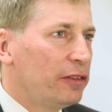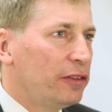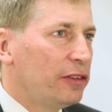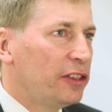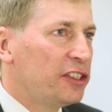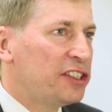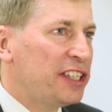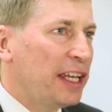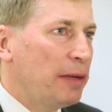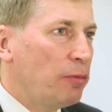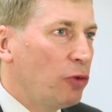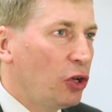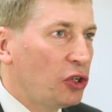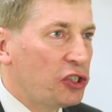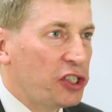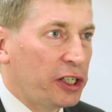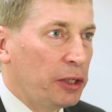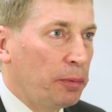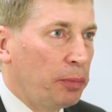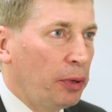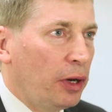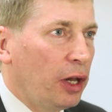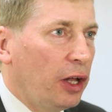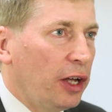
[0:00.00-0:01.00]
The same logic
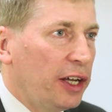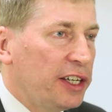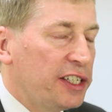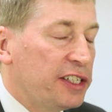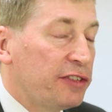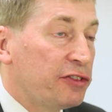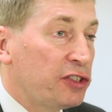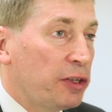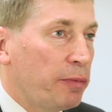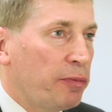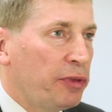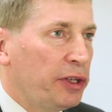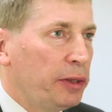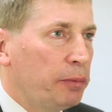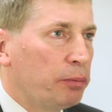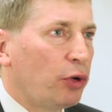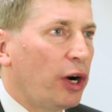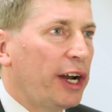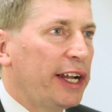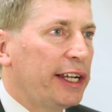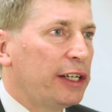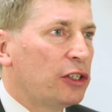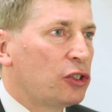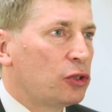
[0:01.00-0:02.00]
applies if something
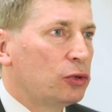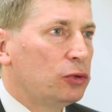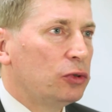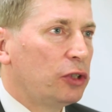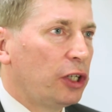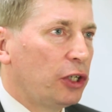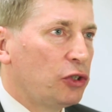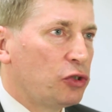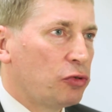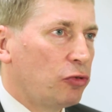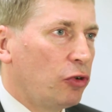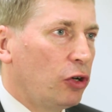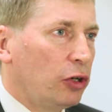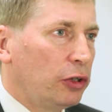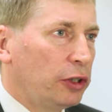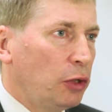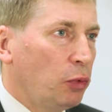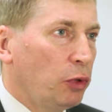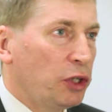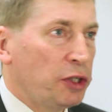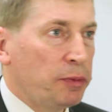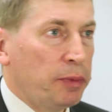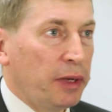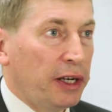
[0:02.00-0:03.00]
breaks or goes wrong.
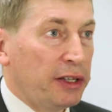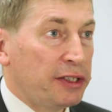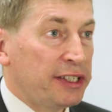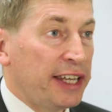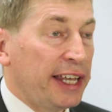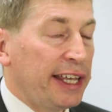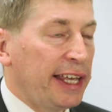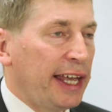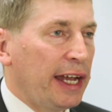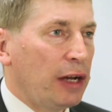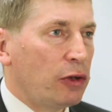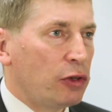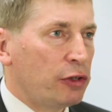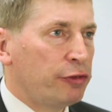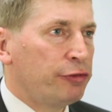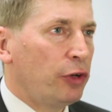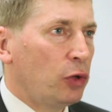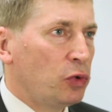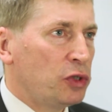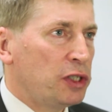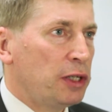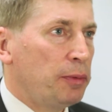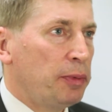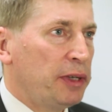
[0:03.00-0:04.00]
You want to be able to take out the
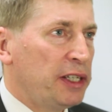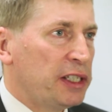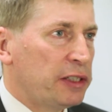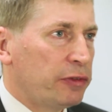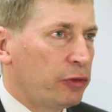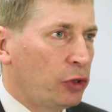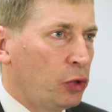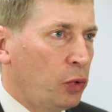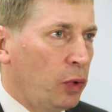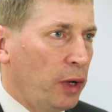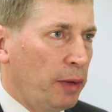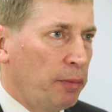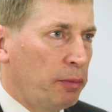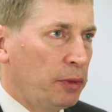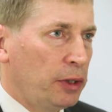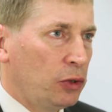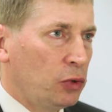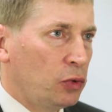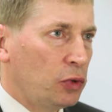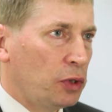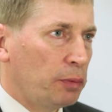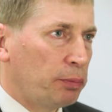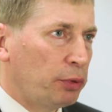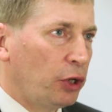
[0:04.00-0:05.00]
faulty piece of equipment
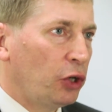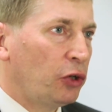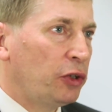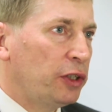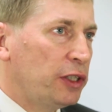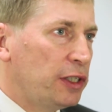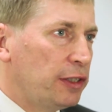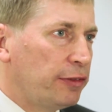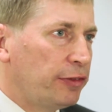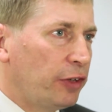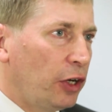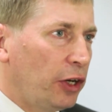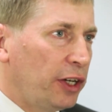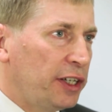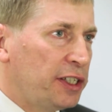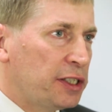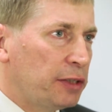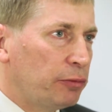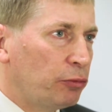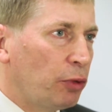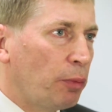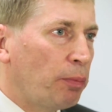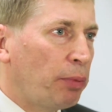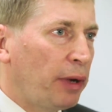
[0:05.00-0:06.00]
or the broken device
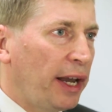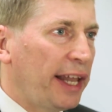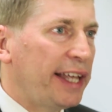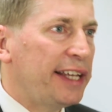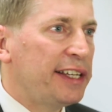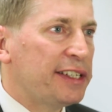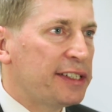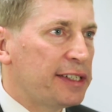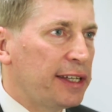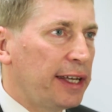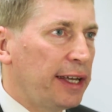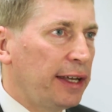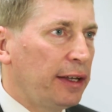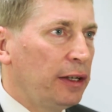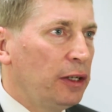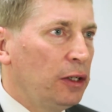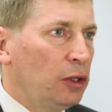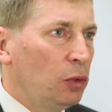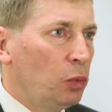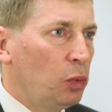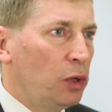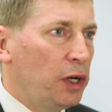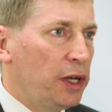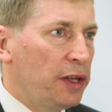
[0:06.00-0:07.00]
and replace it
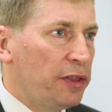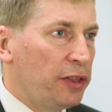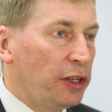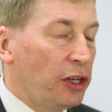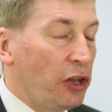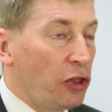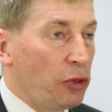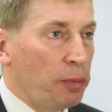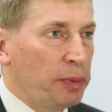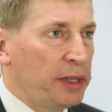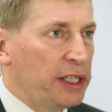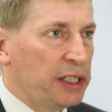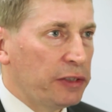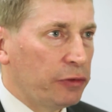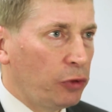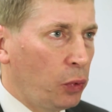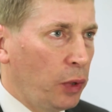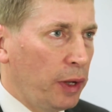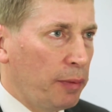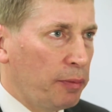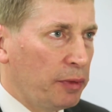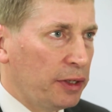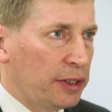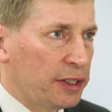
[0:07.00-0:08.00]
with another piece of
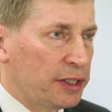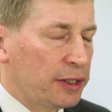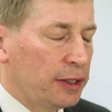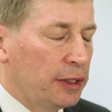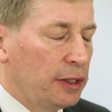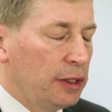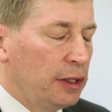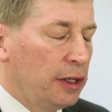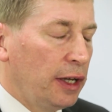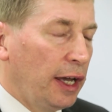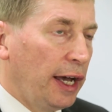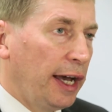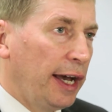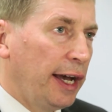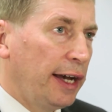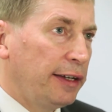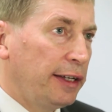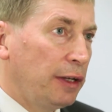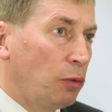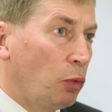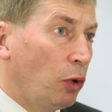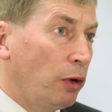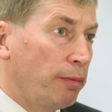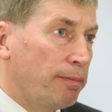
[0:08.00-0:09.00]
equipment.
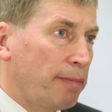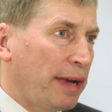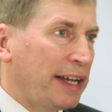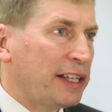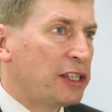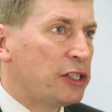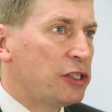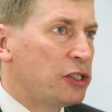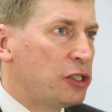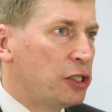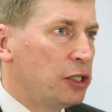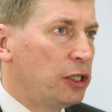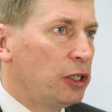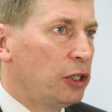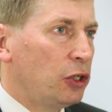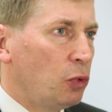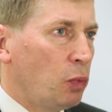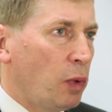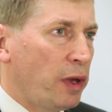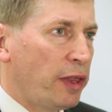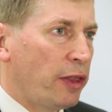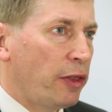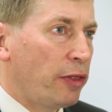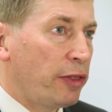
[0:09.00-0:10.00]
And it won't matter to you
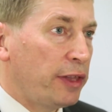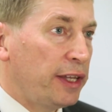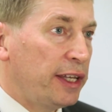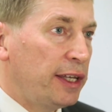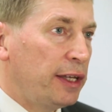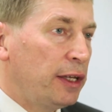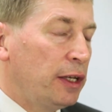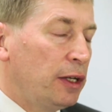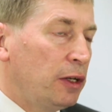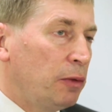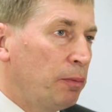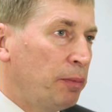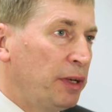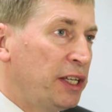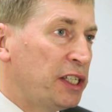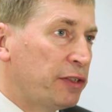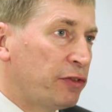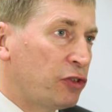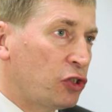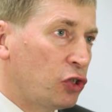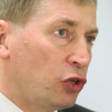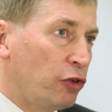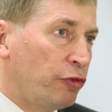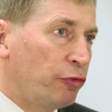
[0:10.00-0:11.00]
whether the piece
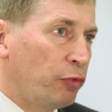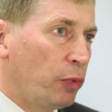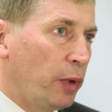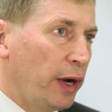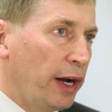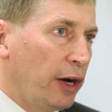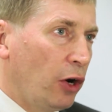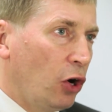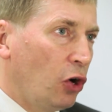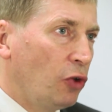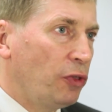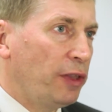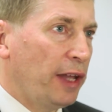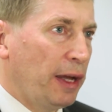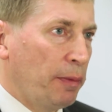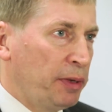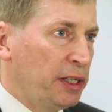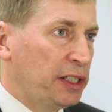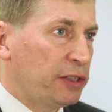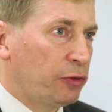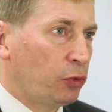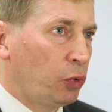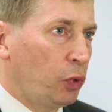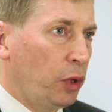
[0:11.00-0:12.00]
of software on that
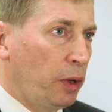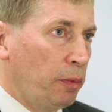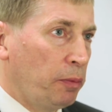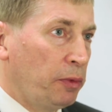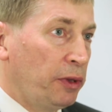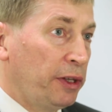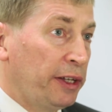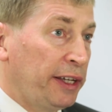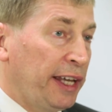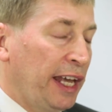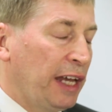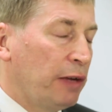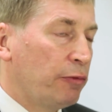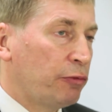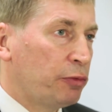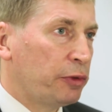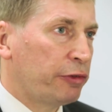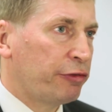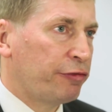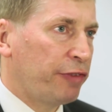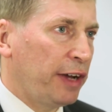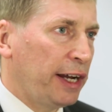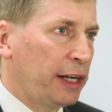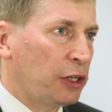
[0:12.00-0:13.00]
piece of equipment that came from
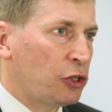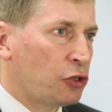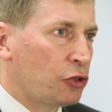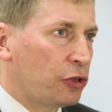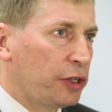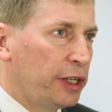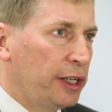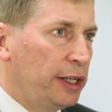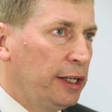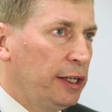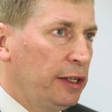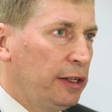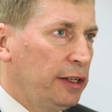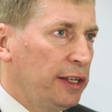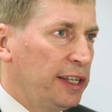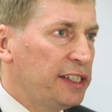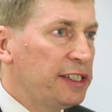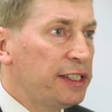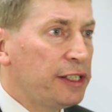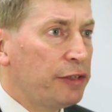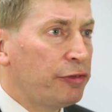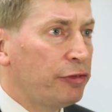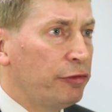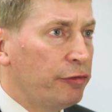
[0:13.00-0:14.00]
the factory is
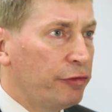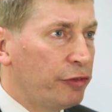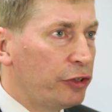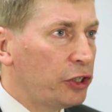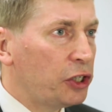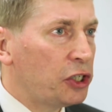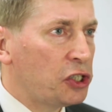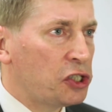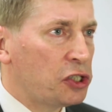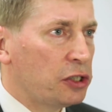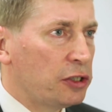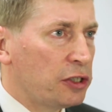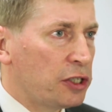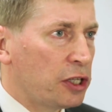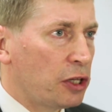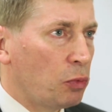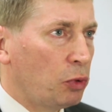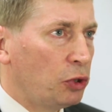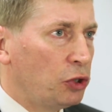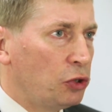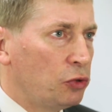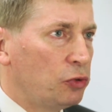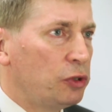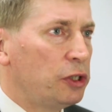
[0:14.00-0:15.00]
a different version to the
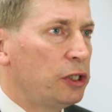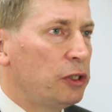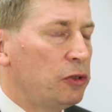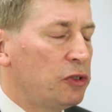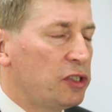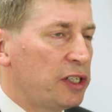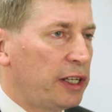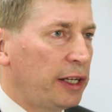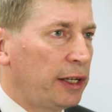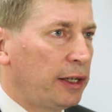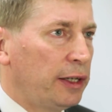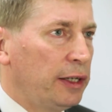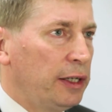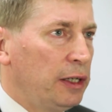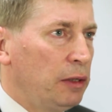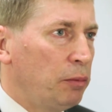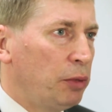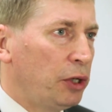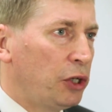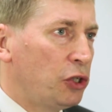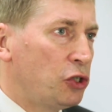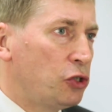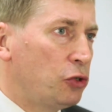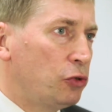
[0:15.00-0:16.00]
one you're using.
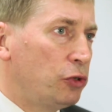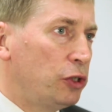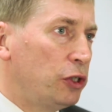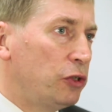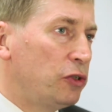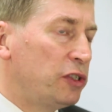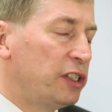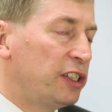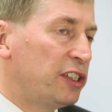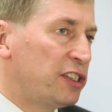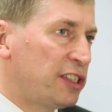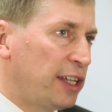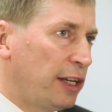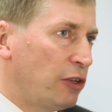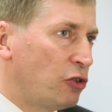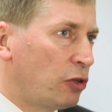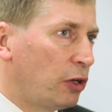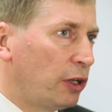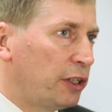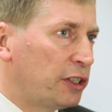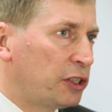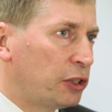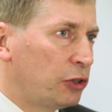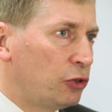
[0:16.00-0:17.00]
Because you're using
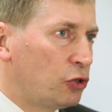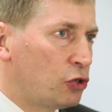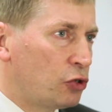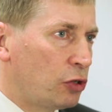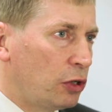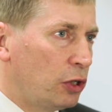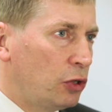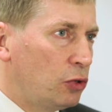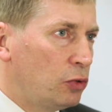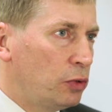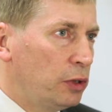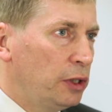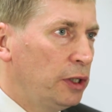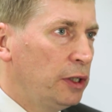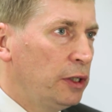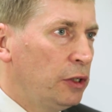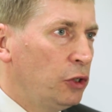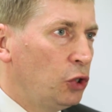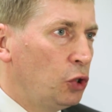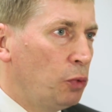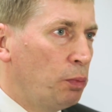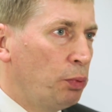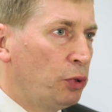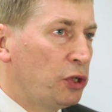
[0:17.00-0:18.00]
centralized control,
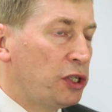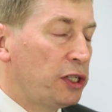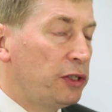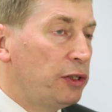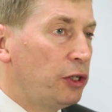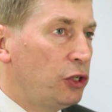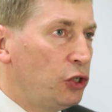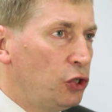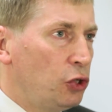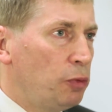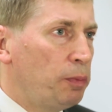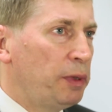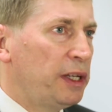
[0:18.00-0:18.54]
you put in the new